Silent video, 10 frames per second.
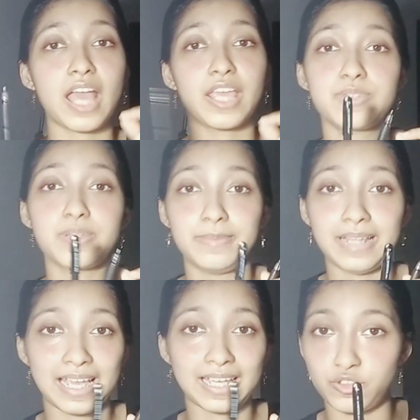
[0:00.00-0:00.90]
I use a
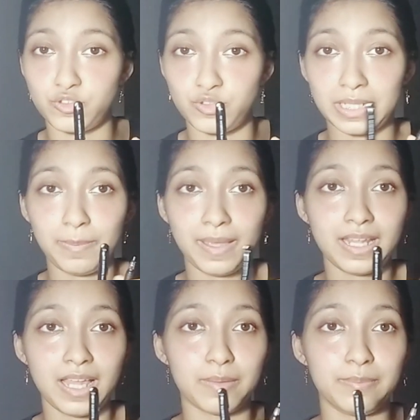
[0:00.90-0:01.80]
black gel
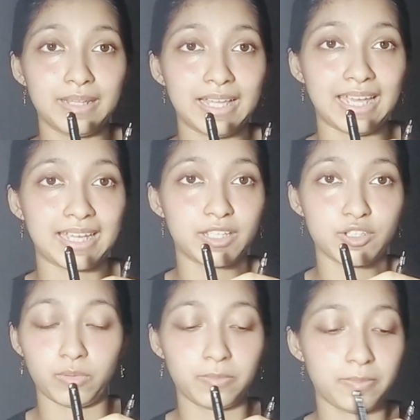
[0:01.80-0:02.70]
pen, a black
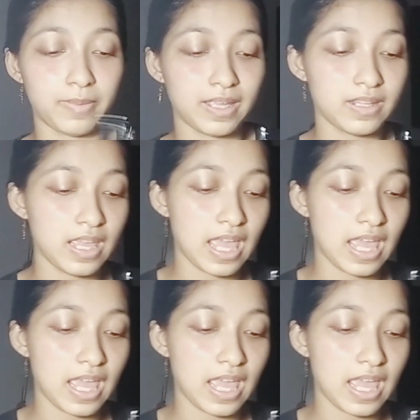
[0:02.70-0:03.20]
dope pen,